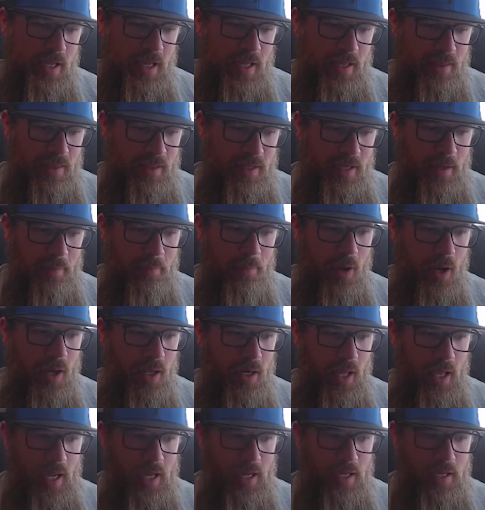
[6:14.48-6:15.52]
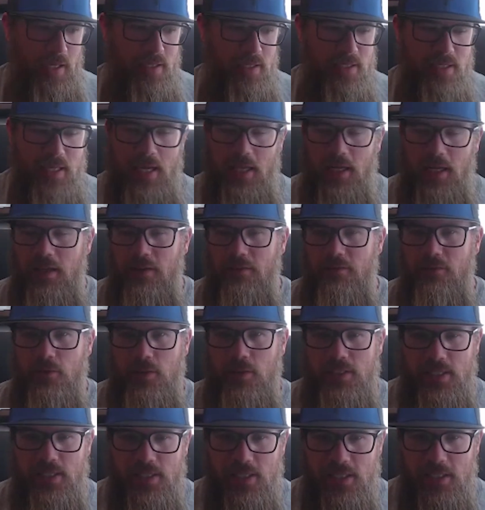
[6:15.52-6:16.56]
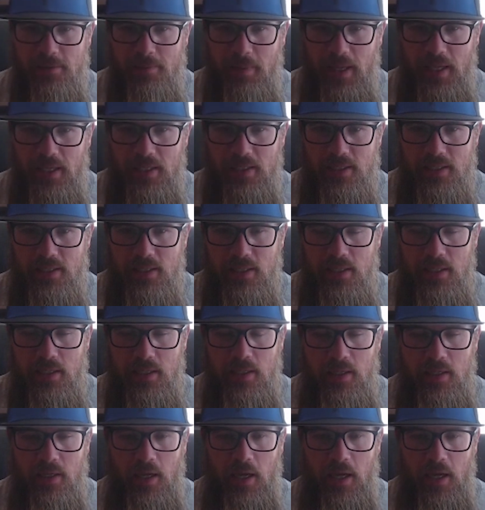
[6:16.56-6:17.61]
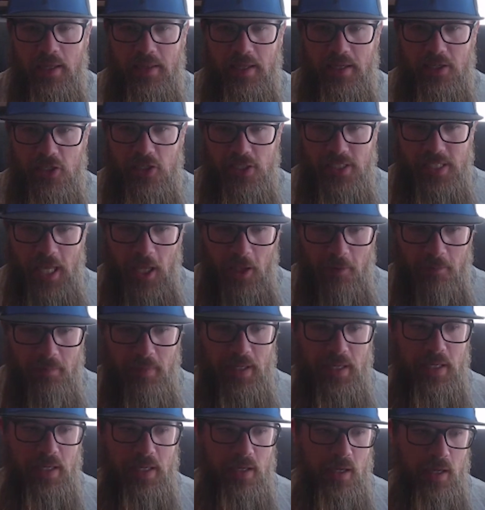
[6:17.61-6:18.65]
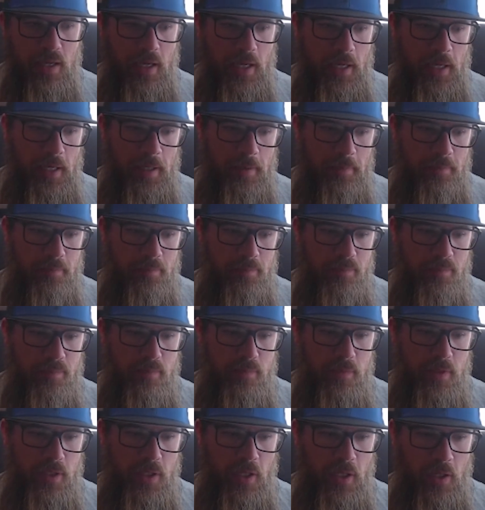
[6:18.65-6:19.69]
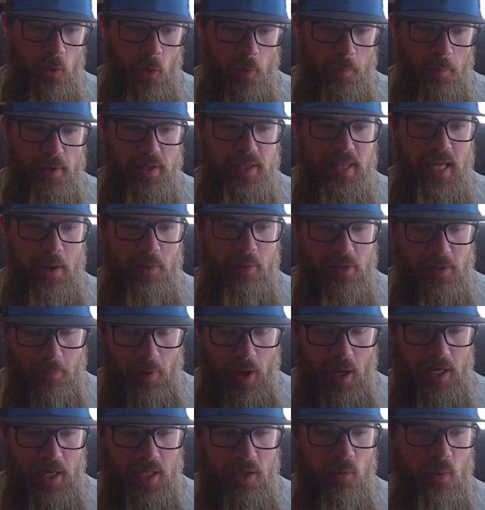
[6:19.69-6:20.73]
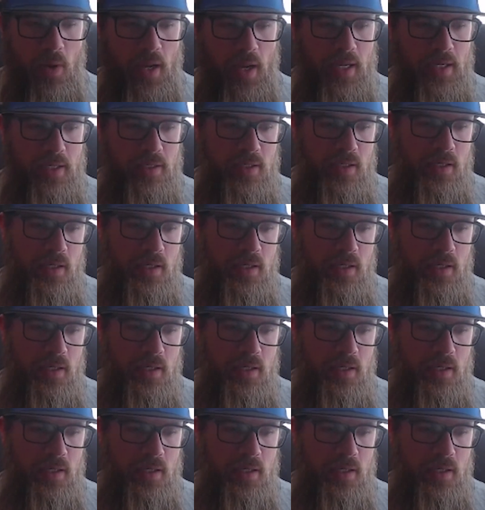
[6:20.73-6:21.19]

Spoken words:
I think I bought a set of resistance bands that just helped me incorporate that with body weight,